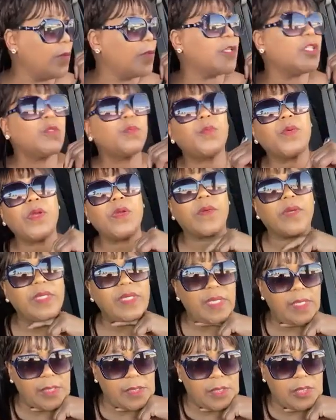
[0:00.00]
The Holy
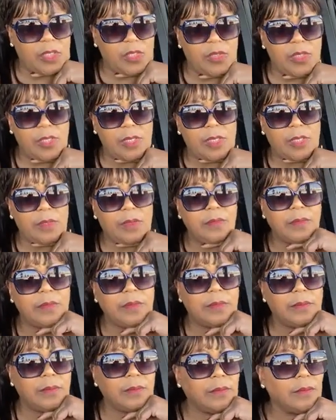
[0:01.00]
Spirit tells you, you know,
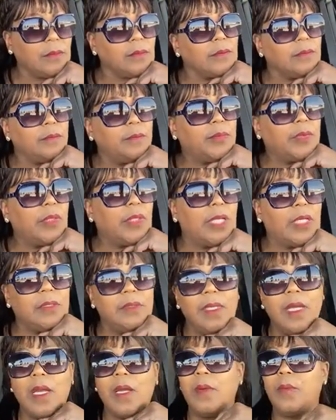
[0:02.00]
pull
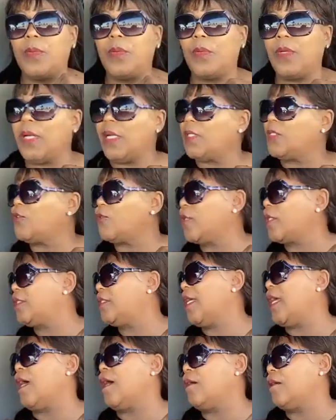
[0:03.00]
that
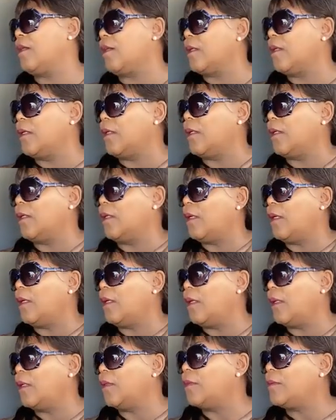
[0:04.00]
dress down, girl.
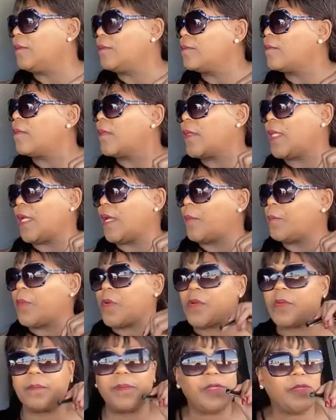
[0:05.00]
Yeah. Yeah,
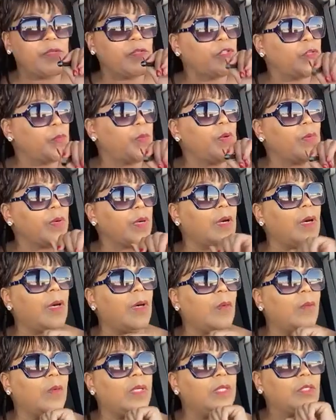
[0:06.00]
but your spirit
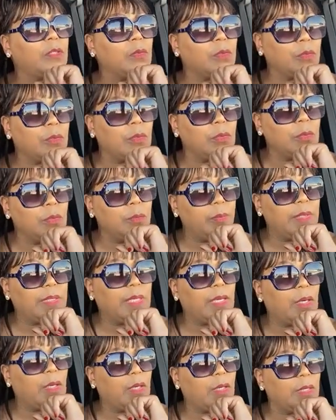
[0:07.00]
always to rule,
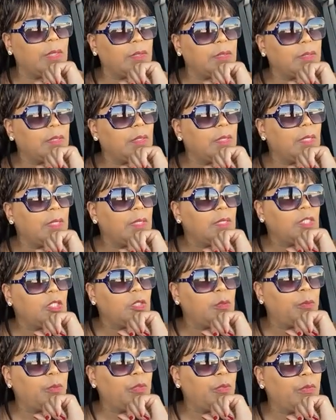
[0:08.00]
because
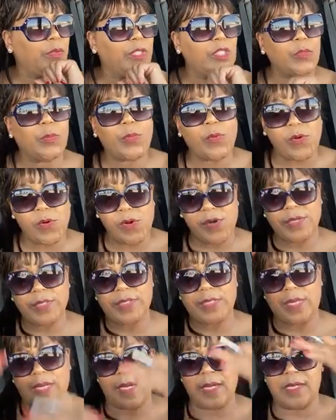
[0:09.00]
spirit is
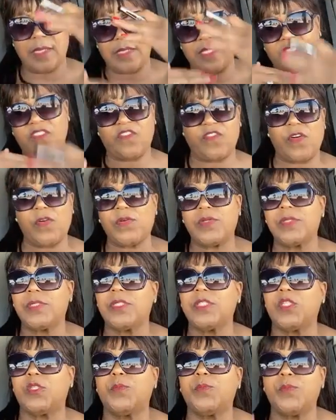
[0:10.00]
prioritized. It's
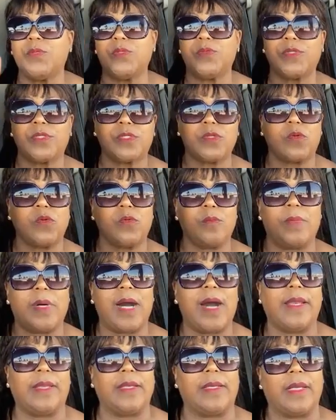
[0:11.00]
first, spirit, soul,
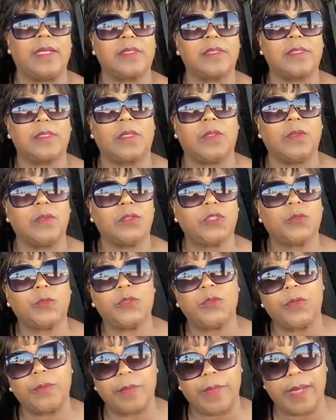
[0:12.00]
body, not soul,
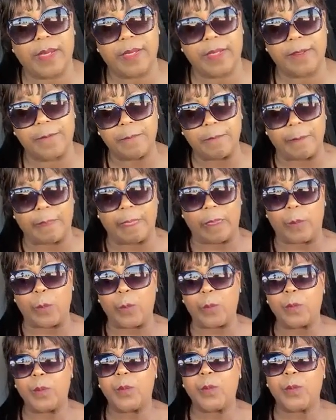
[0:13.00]
spirit, body.
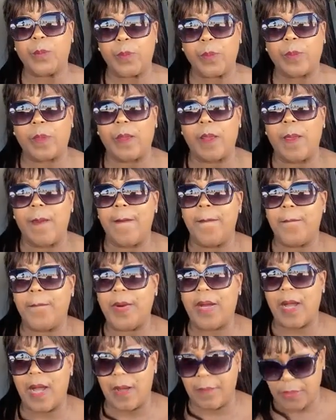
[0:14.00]

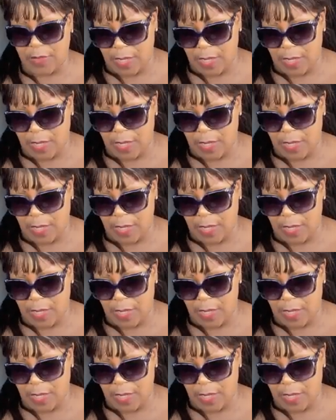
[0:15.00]
But